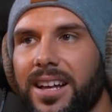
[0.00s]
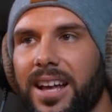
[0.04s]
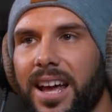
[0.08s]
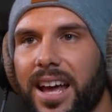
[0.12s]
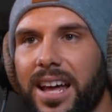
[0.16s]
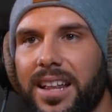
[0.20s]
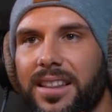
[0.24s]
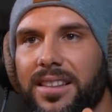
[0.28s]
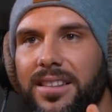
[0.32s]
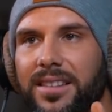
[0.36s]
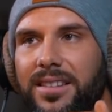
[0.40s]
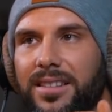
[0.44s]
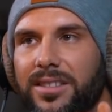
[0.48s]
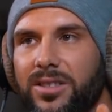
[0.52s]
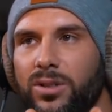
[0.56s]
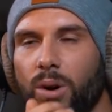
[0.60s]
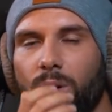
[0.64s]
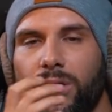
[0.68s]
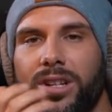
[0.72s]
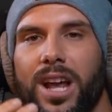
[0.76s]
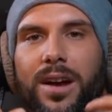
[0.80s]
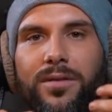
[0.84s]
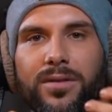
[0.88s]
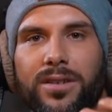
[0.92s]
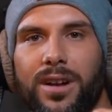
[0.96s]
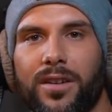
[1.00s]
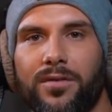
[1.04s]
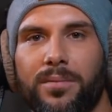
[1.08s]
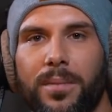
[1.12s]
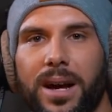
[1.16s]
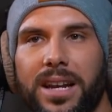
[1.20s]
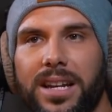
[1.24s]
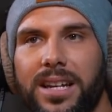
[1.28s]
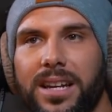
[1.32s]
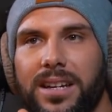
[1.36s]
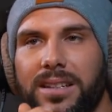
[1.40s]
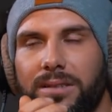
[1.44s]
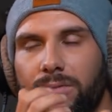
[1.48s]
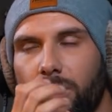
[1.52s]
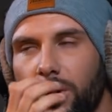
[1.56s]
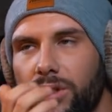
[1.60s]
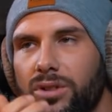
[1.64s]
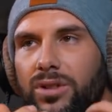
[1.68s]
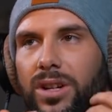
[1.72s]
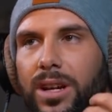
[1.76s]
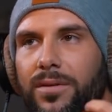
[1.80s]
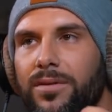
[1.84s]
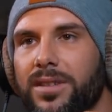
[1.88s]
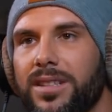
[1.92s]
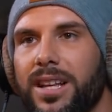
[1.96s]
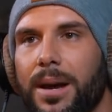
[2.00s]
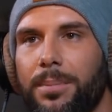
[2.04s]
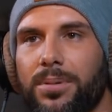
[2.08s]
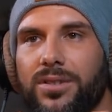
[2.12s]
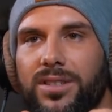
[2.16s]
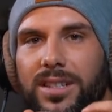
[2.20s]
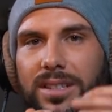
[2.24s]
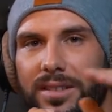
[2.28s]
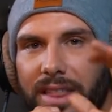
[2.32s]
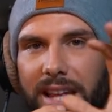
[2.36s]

and don't have enough money and want to give a deposit,